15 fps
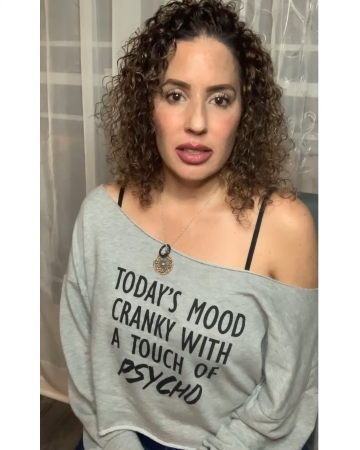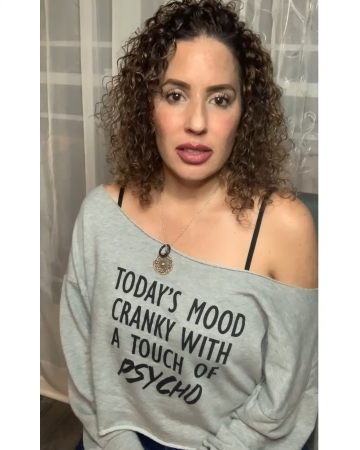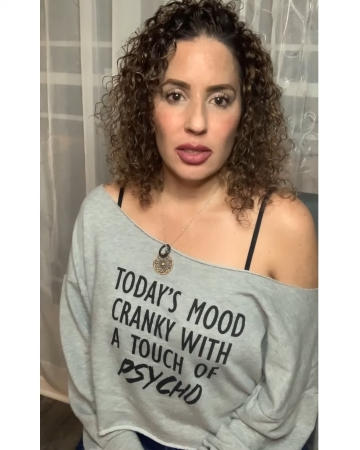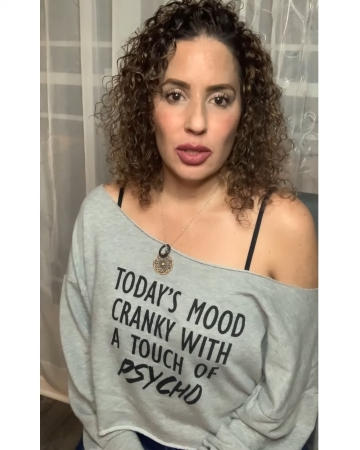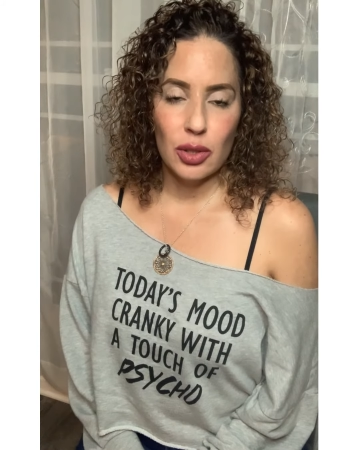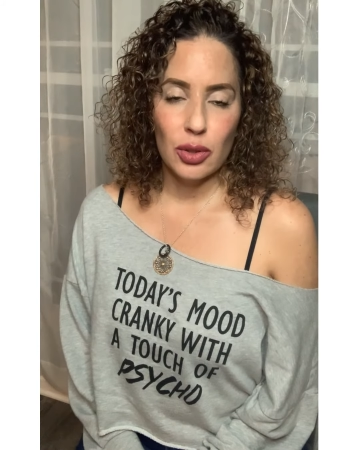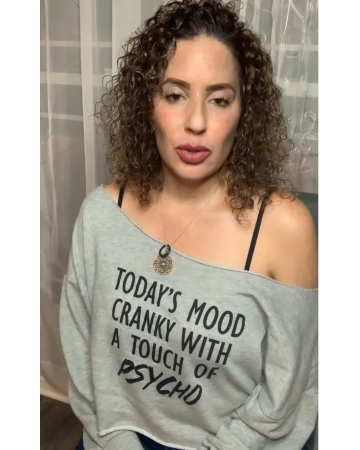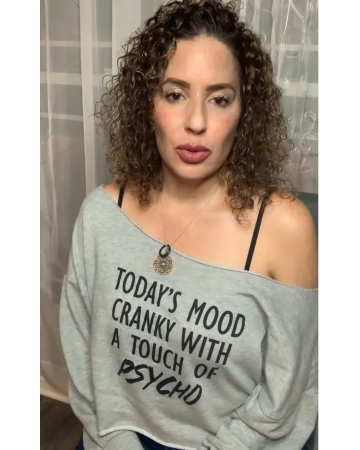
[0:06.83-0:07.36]

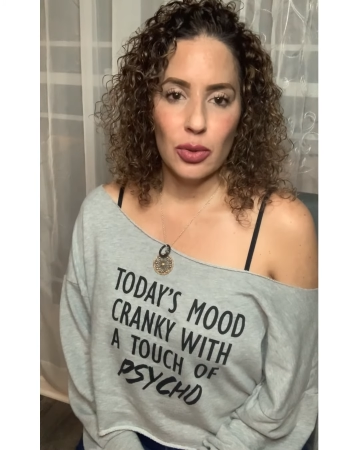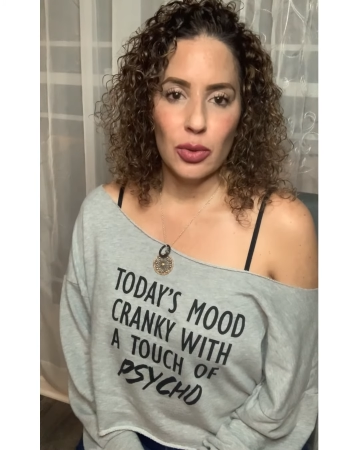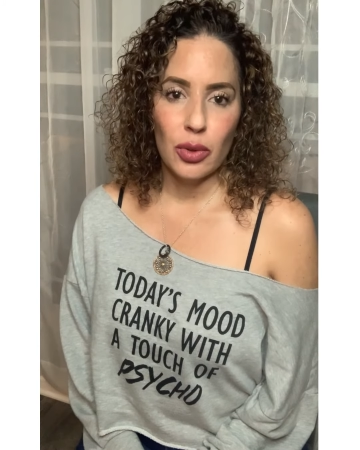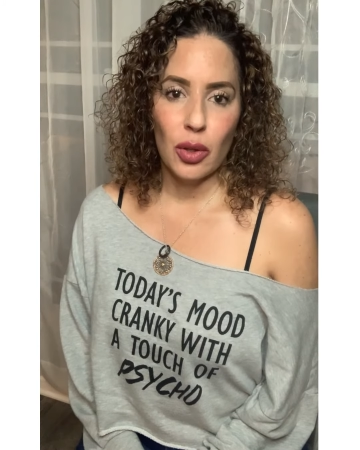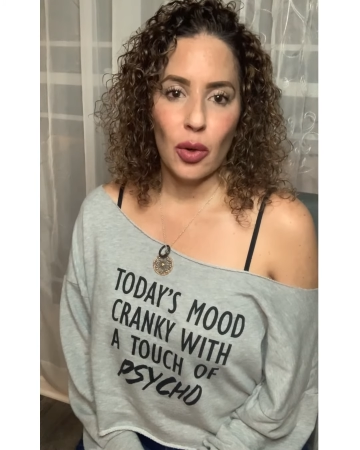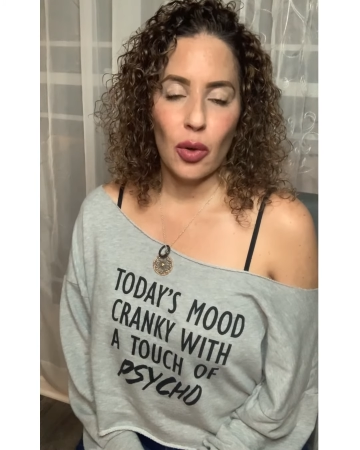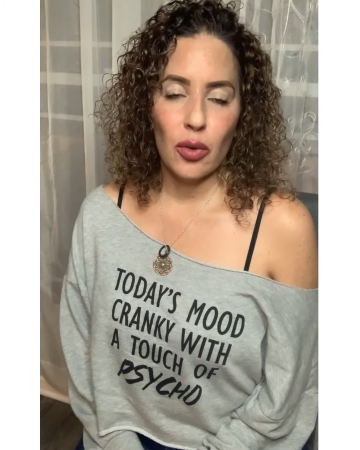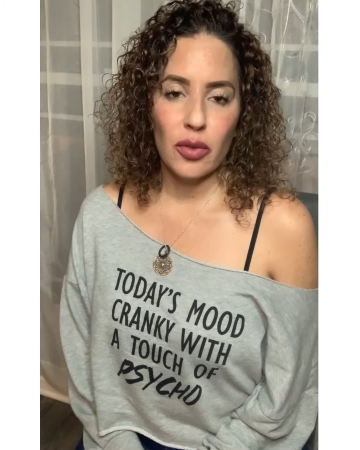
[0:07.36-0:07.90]
to
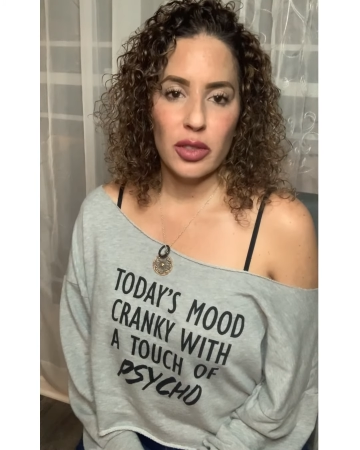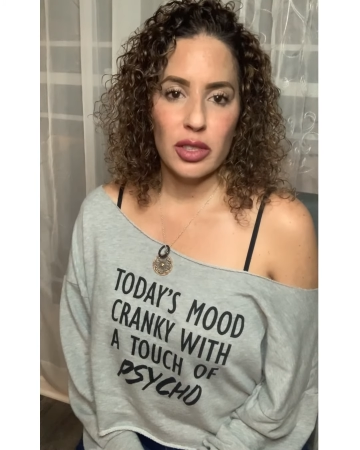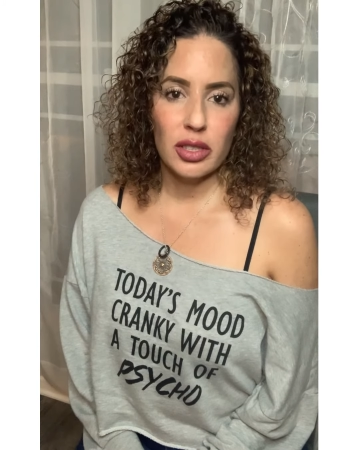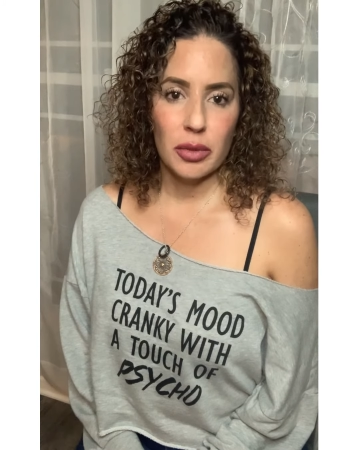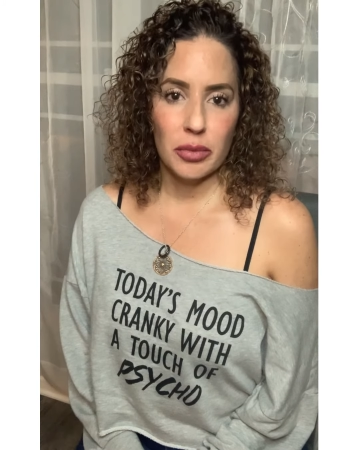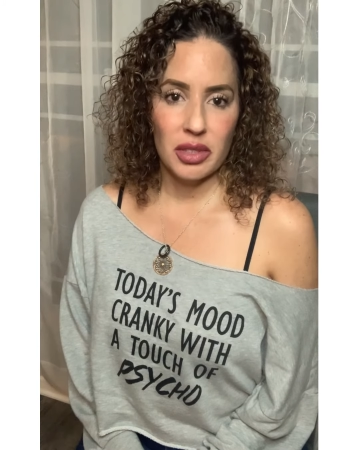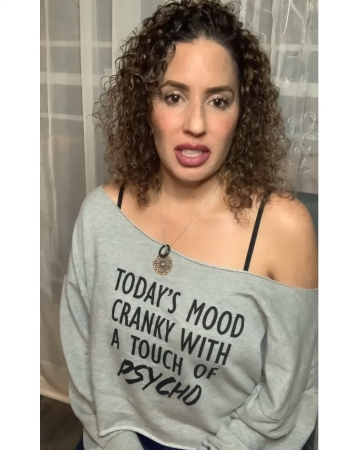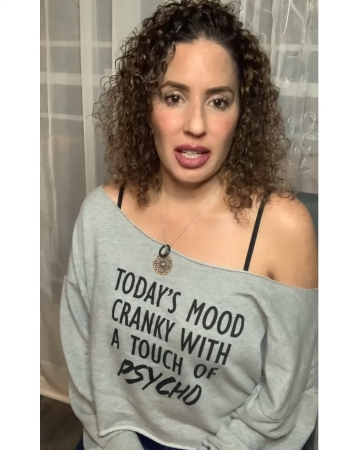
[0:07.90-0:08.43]
go over some
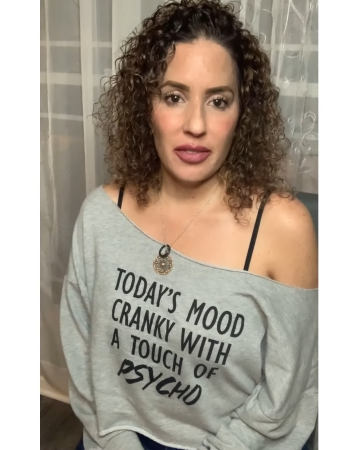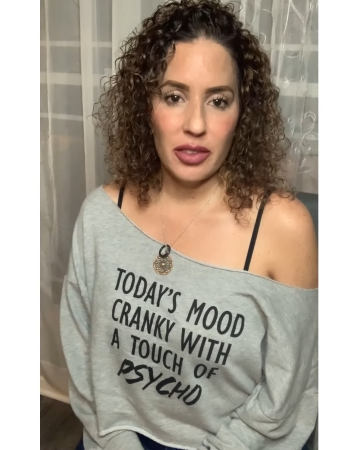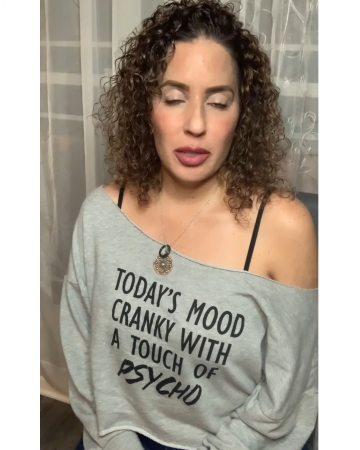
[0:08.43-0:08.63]
safety